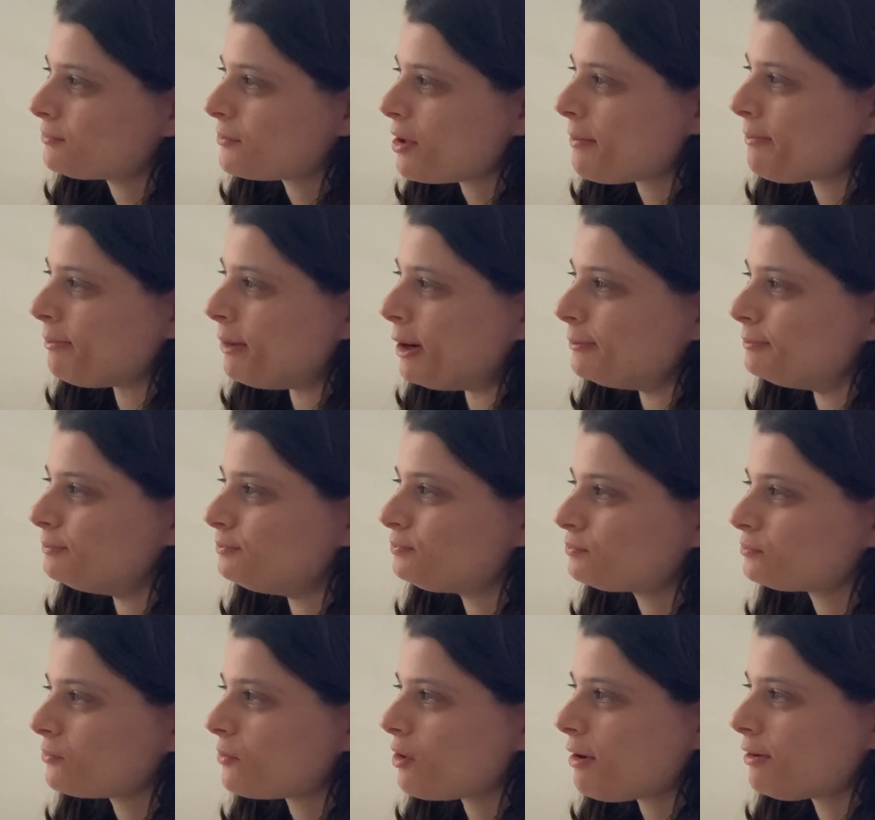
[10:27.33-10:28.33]
But
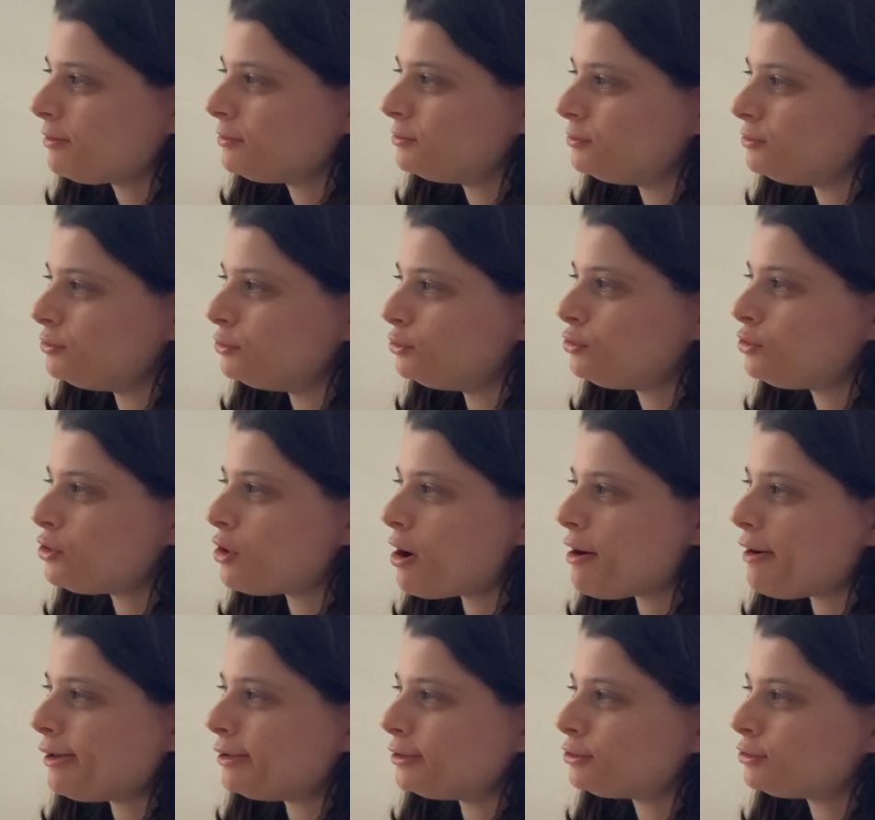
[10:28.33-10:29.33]
you
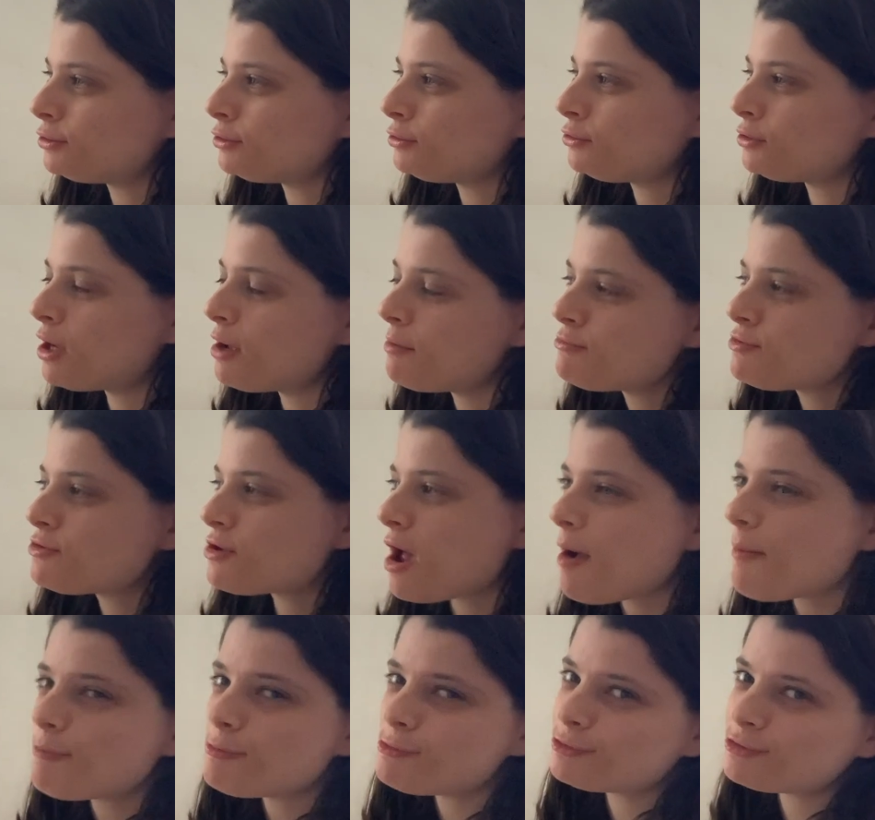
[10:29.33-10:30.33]
tell us. Thumbs
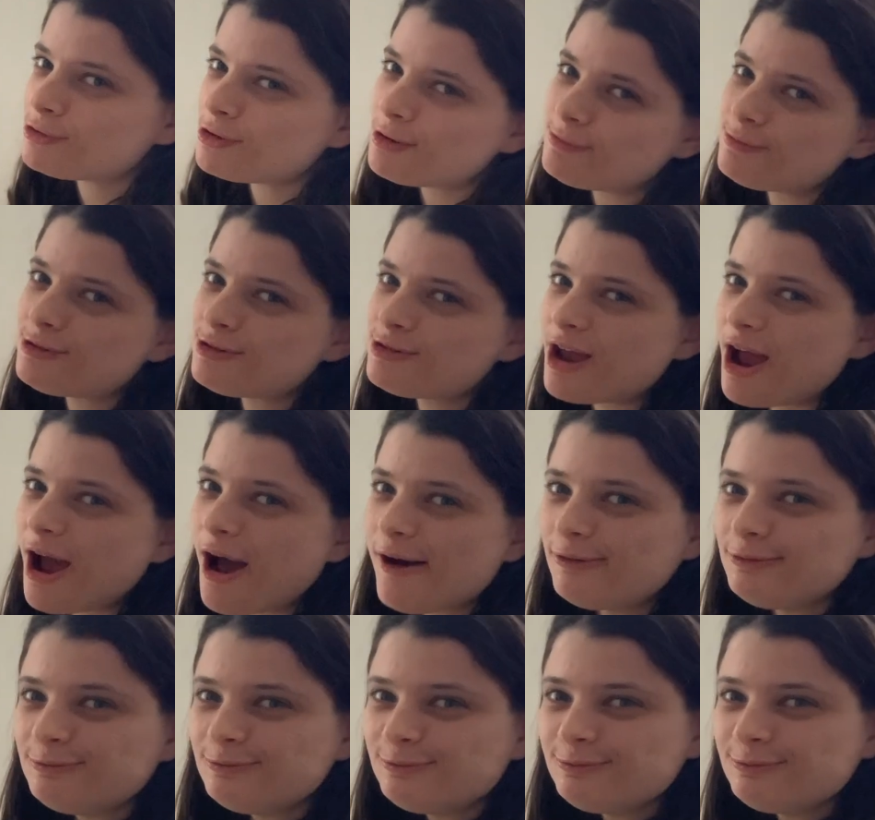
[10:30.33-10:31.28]
up, thumbs down.